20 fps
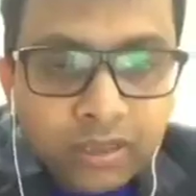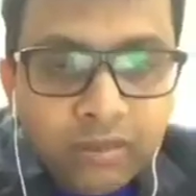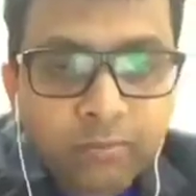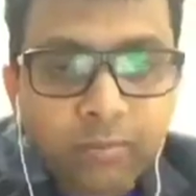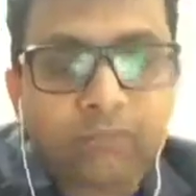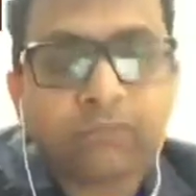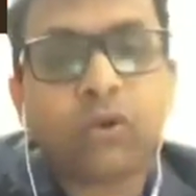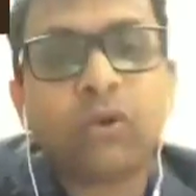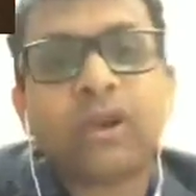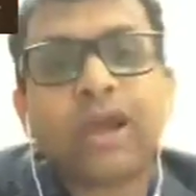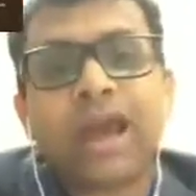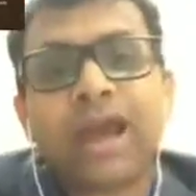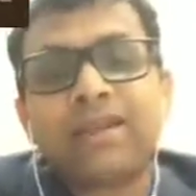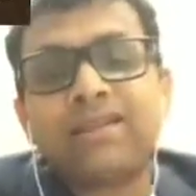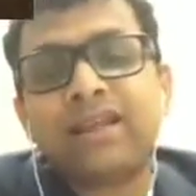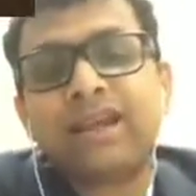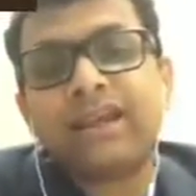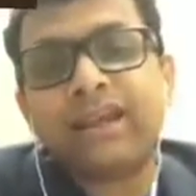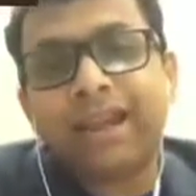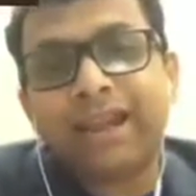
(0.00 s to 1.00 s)
Before,
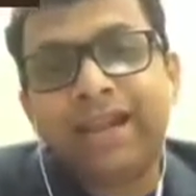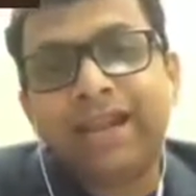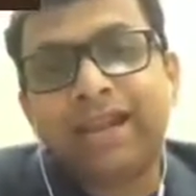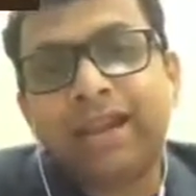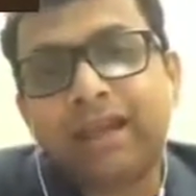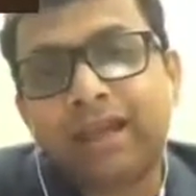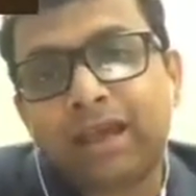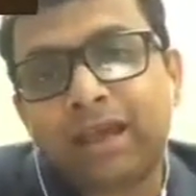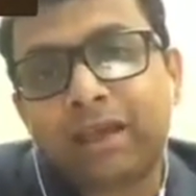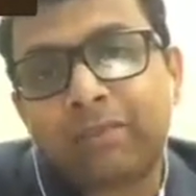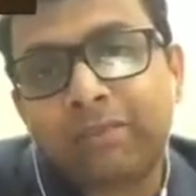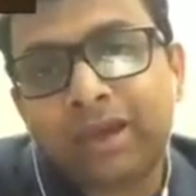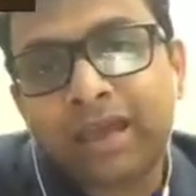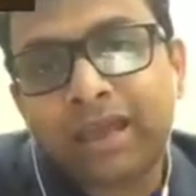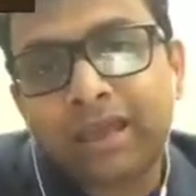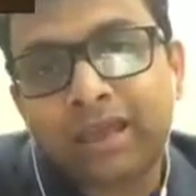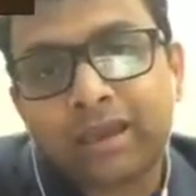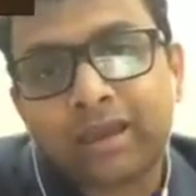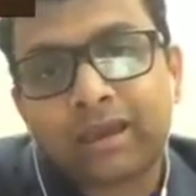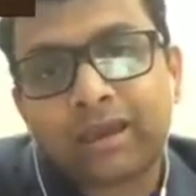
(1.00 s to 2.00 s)
as I end
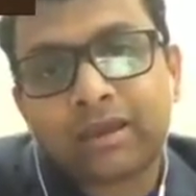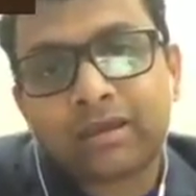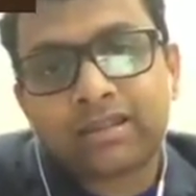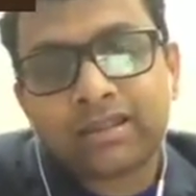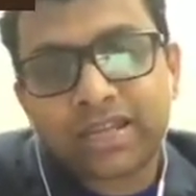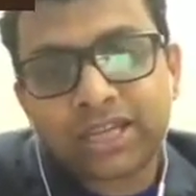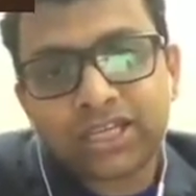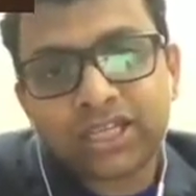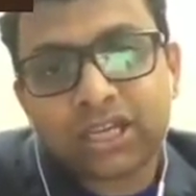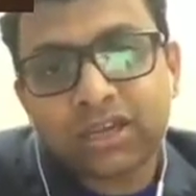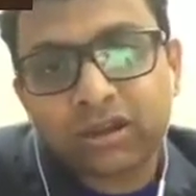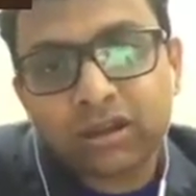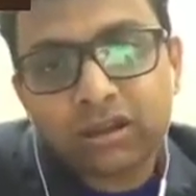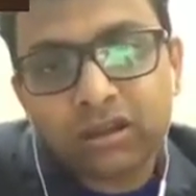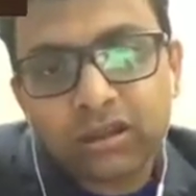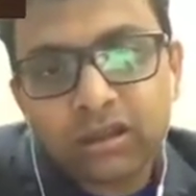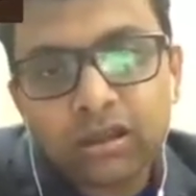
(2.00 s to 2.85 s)
my session